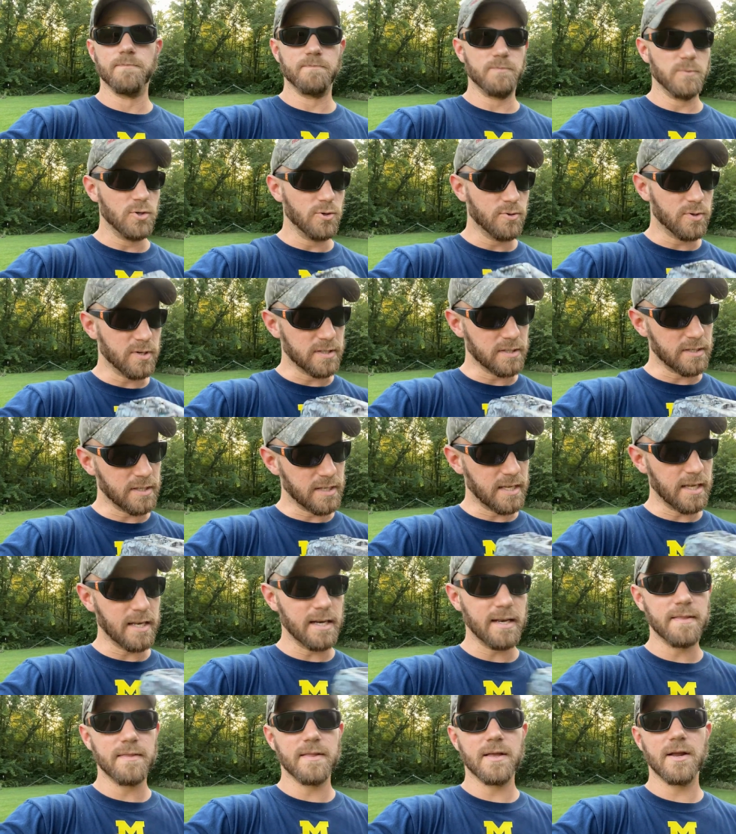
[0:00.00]
you can
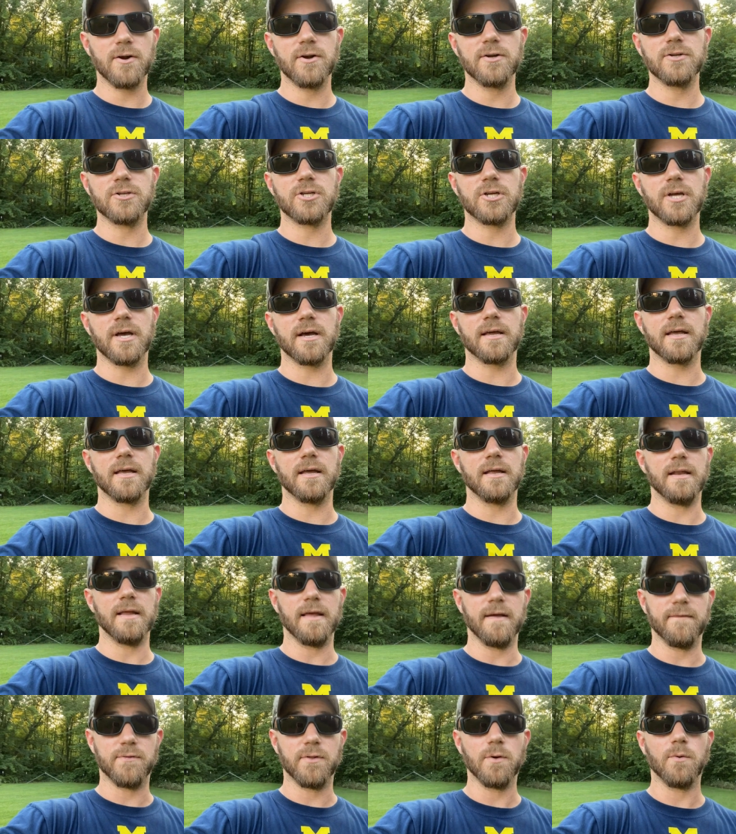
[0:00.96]
get in there and check it
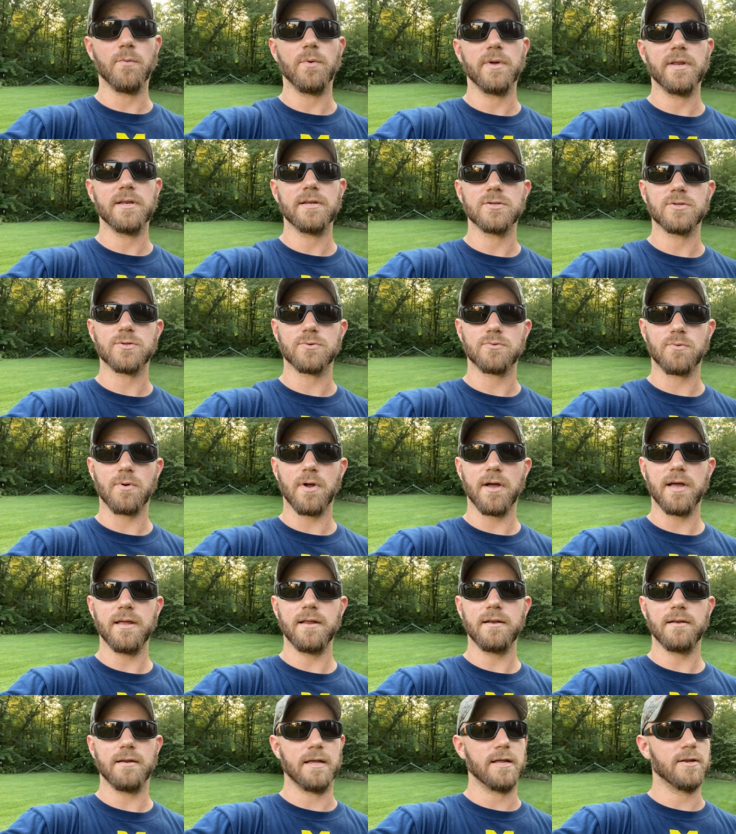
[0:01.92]
if the wind is
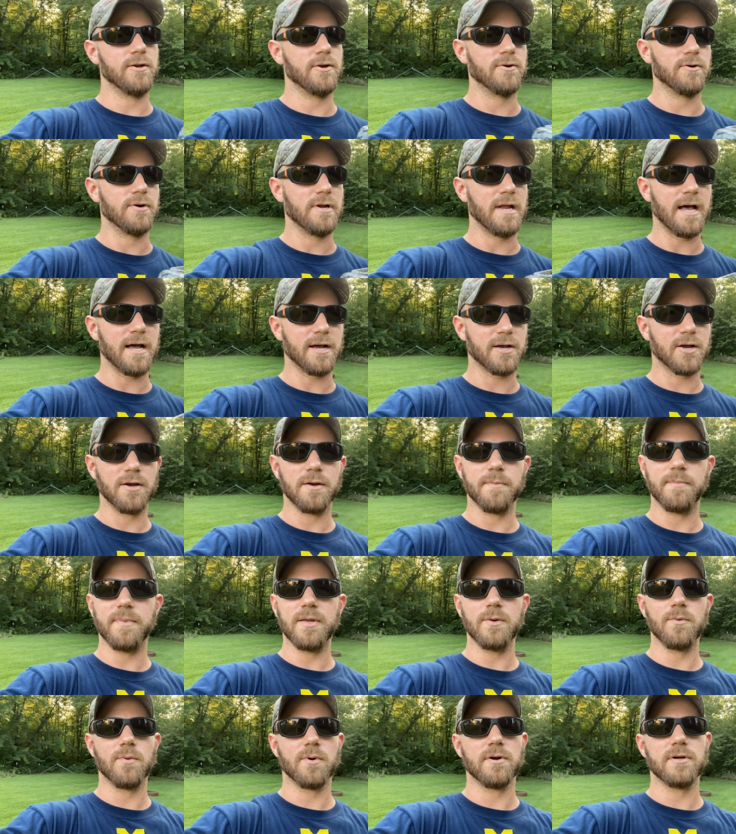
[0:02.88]
right and you're not going to
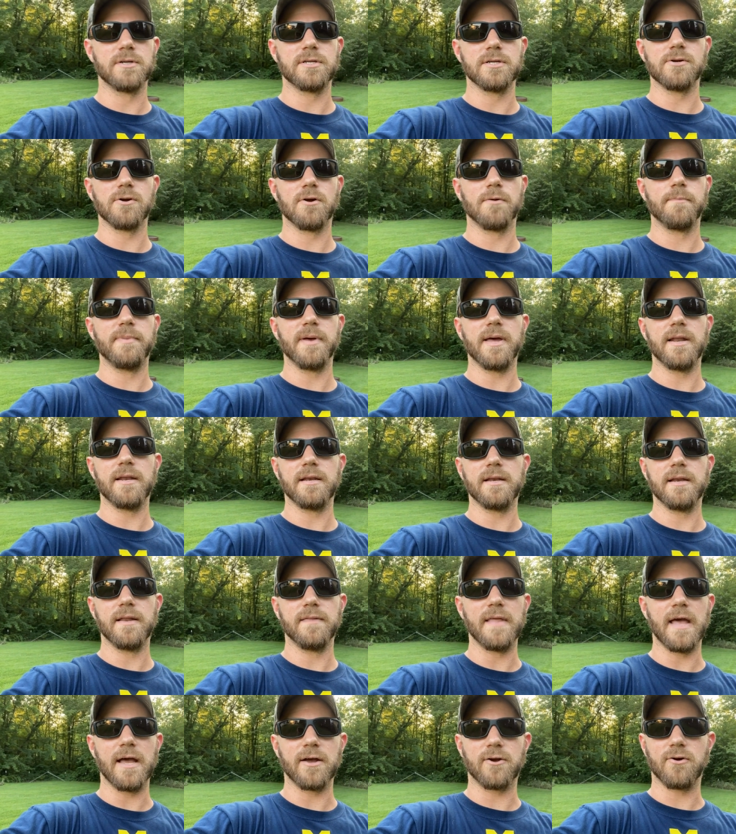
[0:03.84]
be where deer are bedded
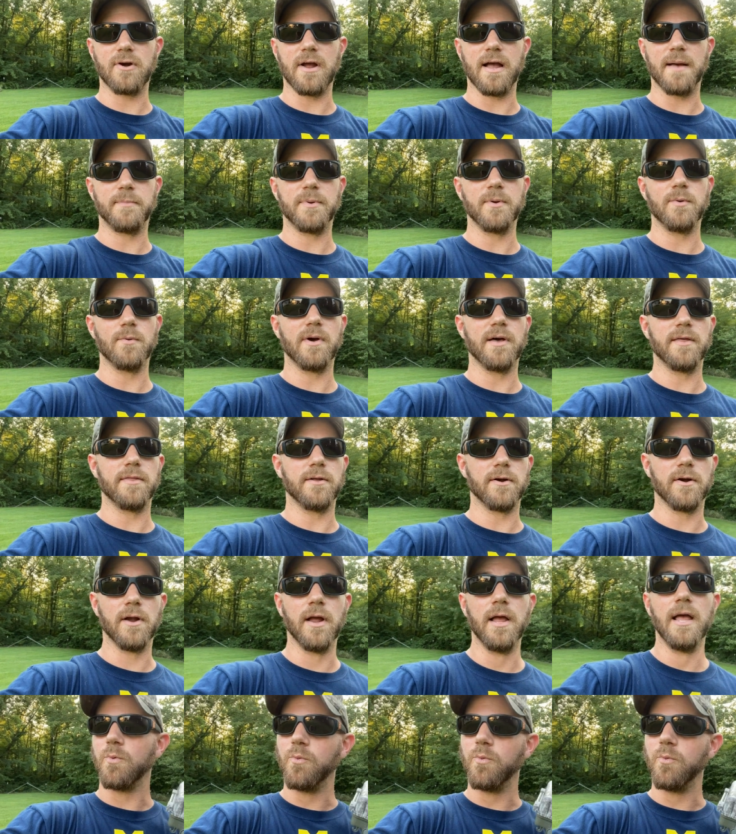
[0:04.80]
in that crappy weather.